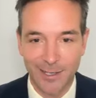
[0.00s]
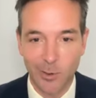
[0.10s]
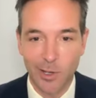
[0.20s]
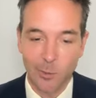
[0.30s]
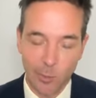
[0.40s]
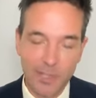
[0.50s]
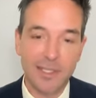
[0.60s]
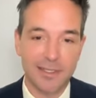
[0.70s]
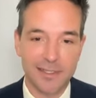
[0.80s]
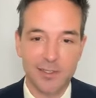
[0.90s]
here, one
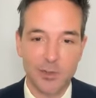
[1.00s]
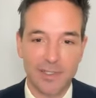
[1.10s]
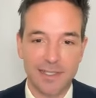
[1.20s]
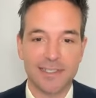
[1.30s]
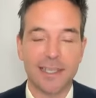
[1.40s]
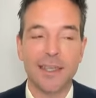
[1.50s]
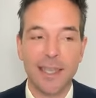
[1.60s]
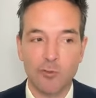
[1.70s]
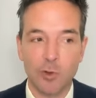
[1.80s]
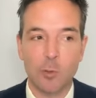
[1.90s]
thing that's interesting is I think
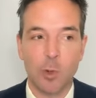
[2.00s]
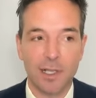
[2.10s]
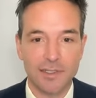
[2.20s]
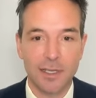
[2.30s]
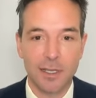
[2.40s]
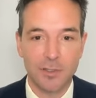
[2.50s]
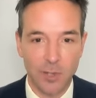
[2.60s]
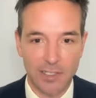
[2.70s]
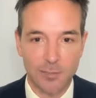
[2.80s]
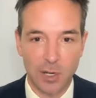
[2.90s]
everyone wants
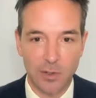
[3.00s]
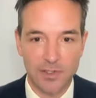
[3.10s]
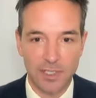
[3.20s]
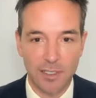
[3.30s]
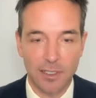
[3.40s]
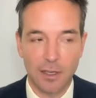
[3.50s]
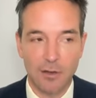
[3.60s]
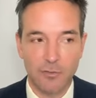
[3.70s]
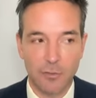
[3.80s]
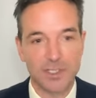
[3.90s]
transparency
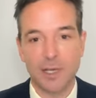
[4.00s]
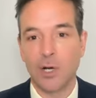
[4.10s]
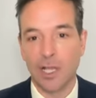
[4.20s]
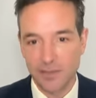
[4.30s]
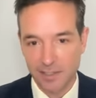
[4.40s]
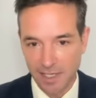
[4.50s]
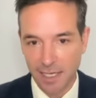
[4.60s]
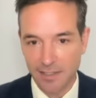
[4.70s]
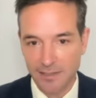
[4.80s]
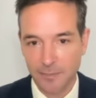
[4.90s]
for someone else's
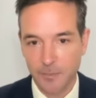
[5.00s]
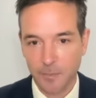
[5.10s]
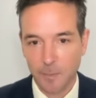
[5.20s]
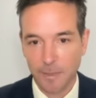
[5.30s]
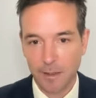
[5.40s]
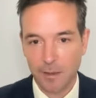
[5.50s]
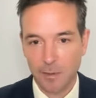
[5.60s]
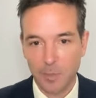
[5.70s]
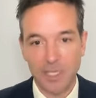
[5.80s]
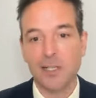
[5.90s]
case,
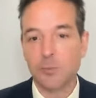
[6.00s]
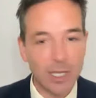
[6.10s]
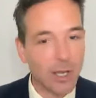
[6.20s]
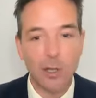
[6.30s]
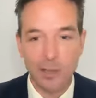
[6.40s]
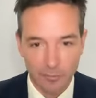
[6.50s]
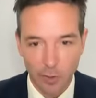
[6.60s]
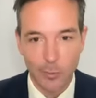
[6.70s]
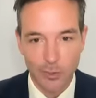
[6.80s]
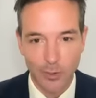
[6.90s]
because we all love
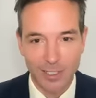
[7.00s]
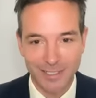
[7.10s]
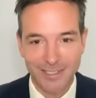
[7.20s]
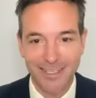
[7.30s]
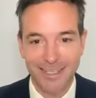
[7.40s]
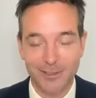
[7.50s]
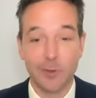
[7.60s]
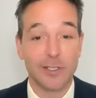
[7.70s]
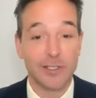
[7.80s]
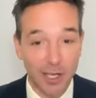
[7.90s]
arbitration. So
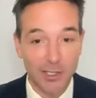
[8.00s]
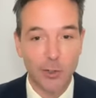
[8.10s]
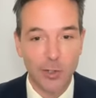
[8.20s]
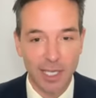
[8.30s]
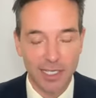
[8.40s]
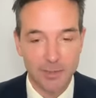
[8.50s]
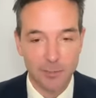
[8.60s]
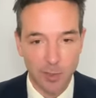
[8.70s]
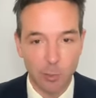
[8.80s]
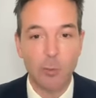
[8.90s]
if it's not your case,
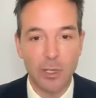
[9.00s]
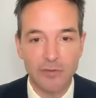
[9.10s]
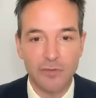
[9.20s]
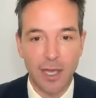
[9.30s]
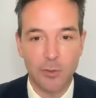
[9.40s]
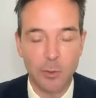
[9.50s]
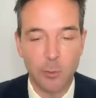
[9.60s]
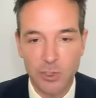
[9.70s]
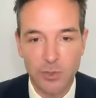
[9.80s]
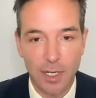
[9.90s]
but what we found when
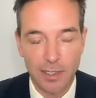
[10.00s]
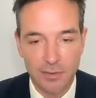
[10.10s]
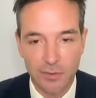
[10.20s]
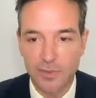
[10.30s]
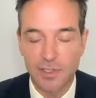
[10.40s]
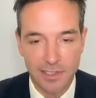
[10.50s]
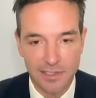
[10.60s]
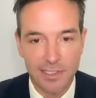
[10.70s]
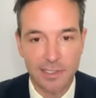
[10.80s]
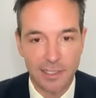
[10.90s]
we're trying to
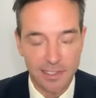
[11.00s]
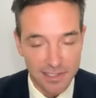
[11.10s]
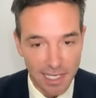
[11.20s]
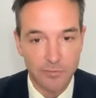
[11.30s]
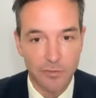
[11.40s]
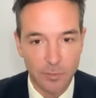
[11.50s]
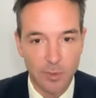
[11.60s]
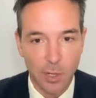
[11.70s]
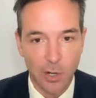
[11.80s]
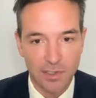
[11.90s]
solicit consent from the
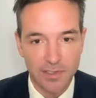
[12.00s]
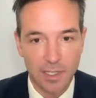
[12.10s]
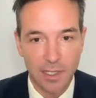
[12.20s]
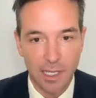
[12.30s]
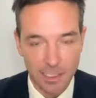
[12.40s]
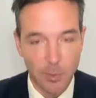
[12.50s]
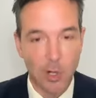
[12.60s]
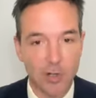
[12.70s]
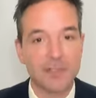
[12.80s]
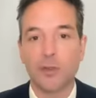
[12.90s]
parties is
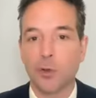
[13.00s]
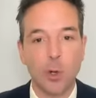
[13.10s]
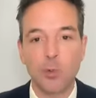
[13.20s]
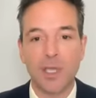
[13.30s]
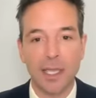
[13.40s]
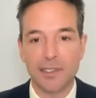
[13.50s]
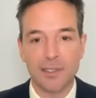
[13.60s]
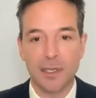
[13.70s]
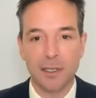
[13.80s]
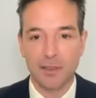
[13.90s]
parties on their own case,
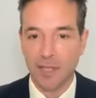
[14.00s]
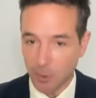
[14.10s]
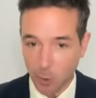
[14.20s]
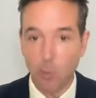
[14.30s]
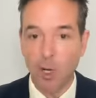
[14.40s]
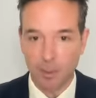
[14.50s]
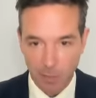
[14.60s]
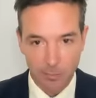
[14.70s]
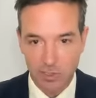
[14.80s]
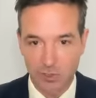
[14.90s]
they don't want to
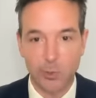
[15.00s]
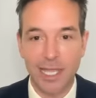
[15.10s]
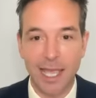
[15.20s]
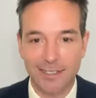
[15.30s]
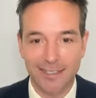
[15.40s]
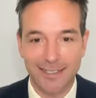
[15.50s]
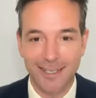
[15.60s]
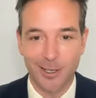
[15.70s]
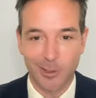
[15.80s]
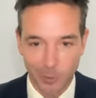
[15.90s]
publish
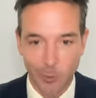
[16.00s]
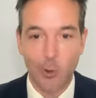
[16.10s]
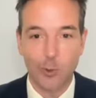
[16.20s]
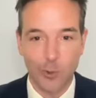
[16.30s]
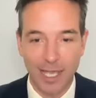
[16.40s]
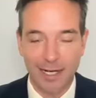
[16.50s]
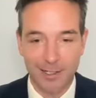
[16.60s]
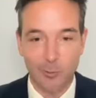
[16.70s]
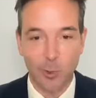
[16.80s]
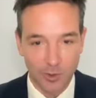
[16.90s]
their own
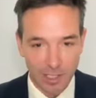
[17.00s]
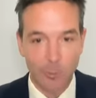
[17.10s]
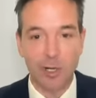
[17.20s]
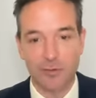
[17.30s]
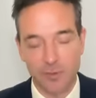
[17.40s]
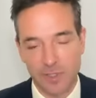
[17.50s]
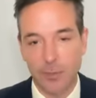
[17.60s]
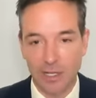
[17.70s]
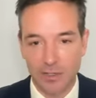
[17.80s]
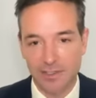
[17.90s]
redacted award. They want it from
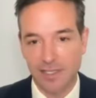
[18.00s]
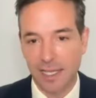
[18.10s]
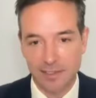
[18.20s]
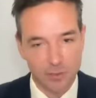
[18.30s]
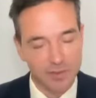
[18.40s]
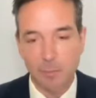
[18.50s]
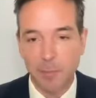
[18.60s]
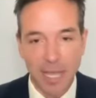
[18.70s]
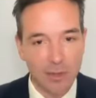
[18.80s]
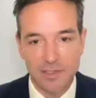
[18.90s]
someone else's case. So there's a
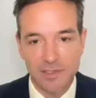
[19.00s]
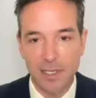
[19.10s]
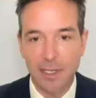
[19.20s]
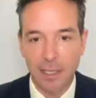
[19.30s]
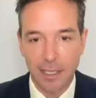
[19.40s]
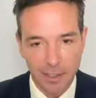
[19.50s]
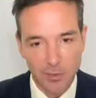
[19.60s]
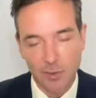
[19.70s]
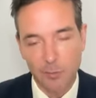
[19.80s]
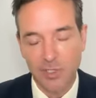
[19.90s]
balance here
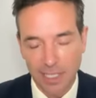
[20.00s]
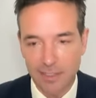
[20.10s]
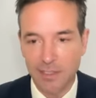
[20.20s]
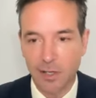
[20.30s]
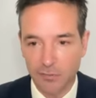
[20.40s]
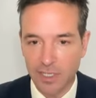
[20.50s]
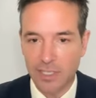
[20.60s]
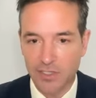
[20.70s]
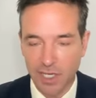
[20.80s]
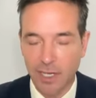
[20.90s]
to protecting
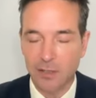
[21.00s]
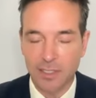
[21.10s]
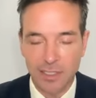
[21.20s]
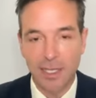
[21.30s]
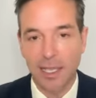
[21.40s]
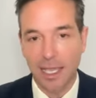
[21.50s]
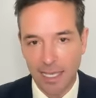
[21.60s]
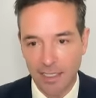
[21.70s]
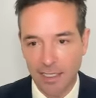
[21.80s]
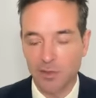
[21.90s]
confidentiality
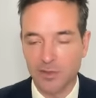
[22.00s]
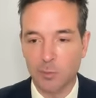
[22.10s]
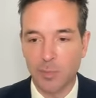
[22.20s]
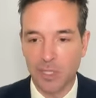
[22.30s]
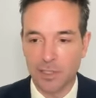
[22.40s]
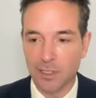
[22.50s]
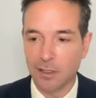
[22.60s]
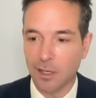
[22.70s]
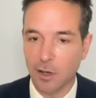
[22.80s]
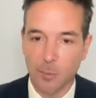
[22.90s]
and then also building
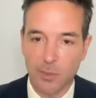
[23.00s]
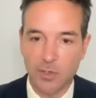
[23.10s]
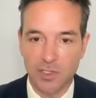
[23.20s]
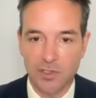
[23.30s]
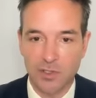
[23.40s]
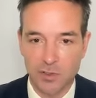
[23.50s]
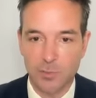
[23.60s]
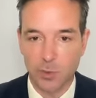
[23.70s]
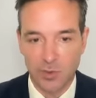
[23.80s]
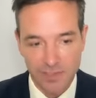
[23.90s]
arbitration
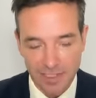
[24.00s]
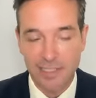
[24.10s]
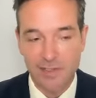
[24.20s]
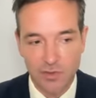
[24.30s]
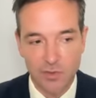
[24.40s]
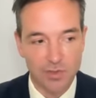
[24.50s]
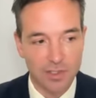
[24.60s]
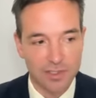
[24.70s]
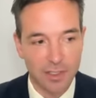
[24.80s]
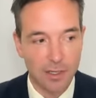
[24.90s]
jurisprudence. And
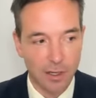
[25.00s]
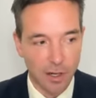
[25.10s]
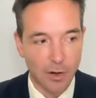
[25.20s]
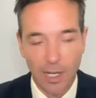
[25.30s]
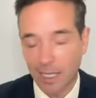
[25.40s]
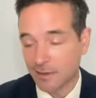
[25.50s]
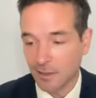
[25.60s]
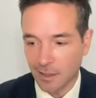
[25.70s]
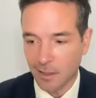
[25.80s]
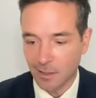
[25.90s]
institutions are at
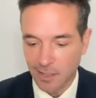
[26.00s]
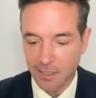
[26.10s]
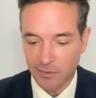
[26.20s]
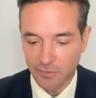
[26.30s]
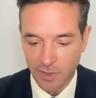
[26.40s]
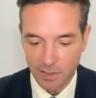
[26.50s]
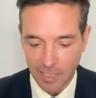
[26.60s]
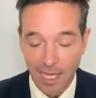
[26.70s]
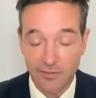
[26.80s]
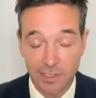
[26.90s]
kind of
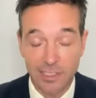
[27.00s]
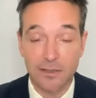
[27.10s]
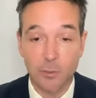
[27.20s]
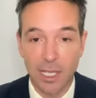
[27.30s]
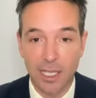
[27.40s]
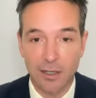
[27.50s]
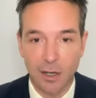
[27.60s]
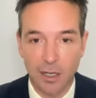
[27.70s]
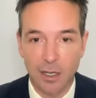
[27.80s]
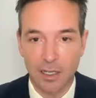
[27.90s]
have to lead the way
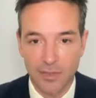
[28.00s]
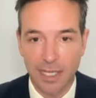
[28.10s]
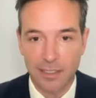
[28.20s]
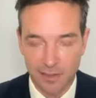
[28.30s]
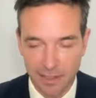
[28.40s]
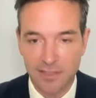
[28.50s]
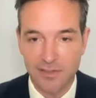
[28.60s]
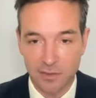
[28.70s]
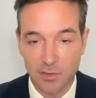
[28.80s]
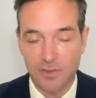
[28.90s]
on that. And I think
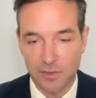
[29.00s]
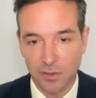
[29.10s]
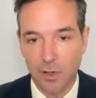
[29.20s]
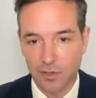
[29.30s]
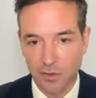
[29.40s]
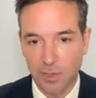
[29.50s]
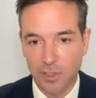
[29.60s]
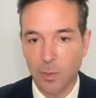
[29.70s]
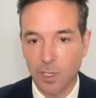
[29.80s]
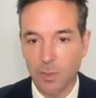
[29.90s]
institutions are
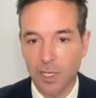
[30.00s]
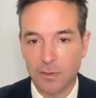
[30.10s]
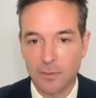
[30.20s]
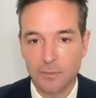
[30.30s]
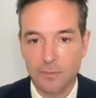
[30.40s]
doing quite well.